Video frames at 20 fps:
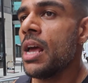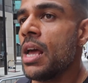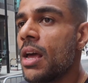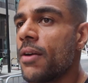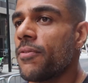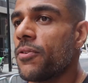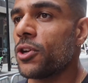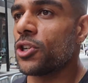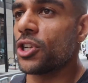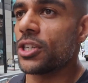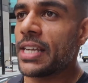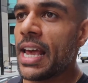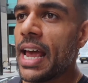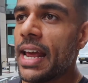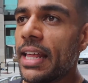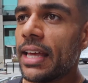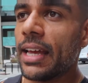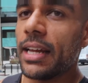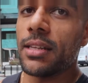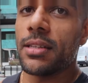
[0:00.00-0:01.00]
If you're just
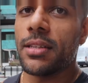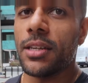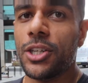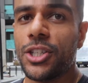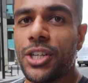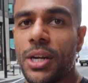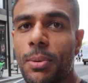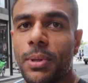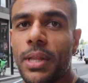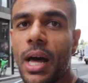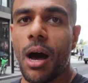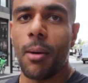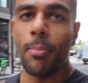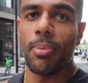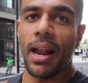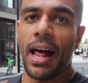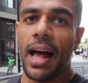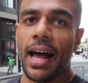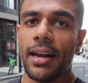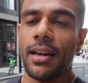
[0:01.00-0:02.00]
heading into the gym without a
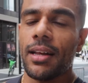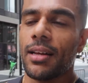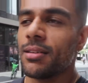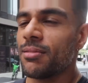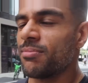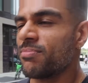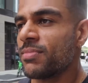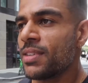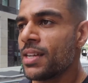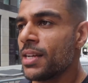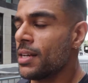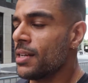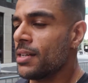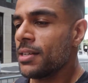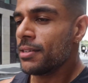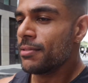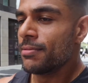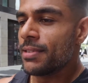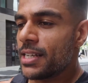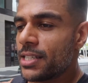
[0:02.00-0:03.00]
plan,
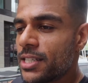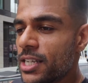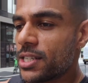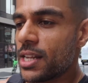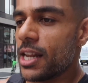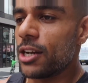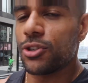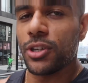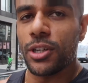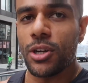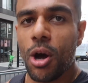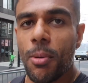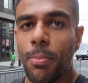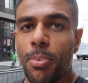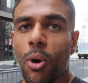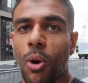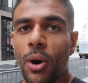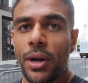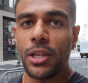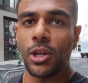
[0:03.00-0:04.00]
there's just literally no
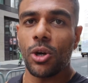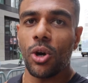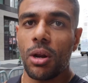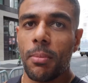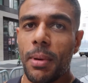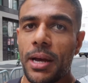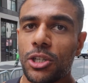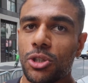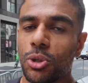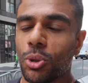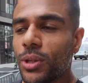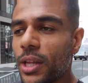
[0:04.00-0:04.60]
point. You've got to make sure